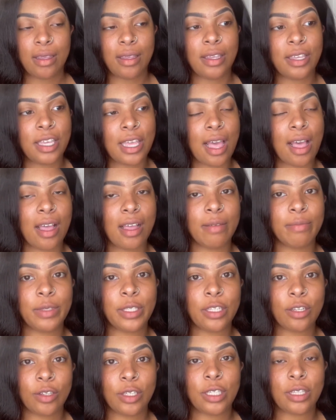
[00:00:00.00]
Yeah, I'm
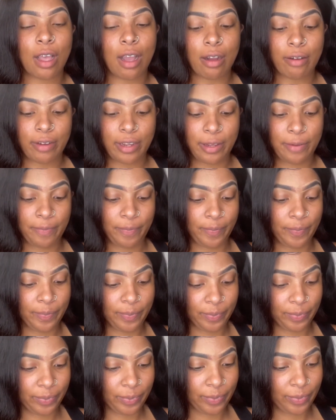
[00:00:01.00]
so sorry.
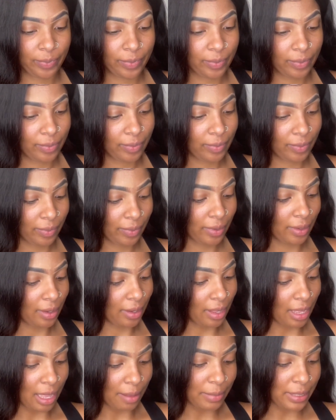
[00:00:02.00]

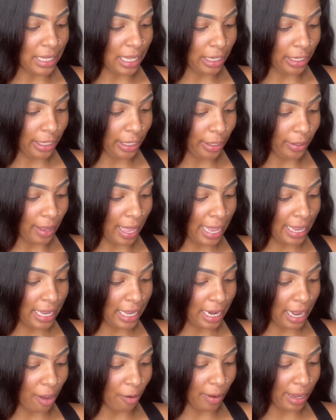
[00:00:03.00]
I'm telling you, I
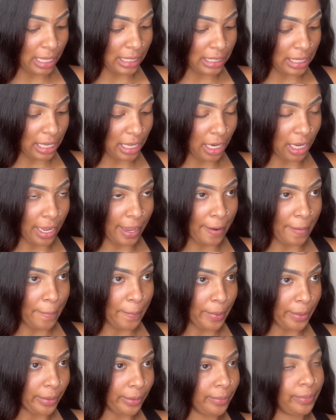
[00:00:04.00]
cannot wait to get a
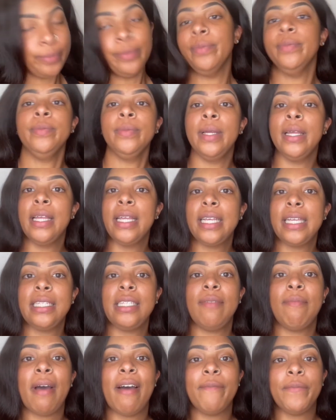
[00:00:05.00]
camera.
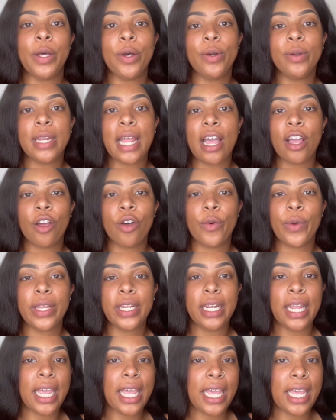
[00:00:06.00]
Because if my phone not
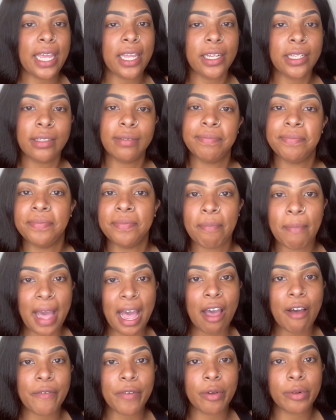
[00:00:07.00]
going dead,
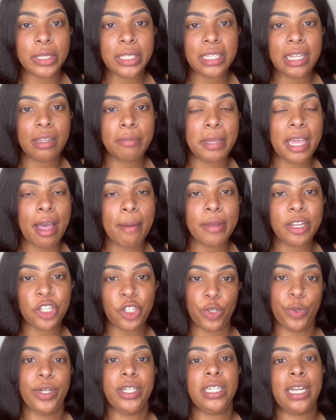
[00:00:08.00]
my iPhone is telling me how much
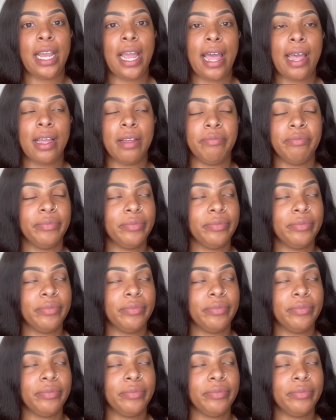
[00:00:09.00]
storage I got.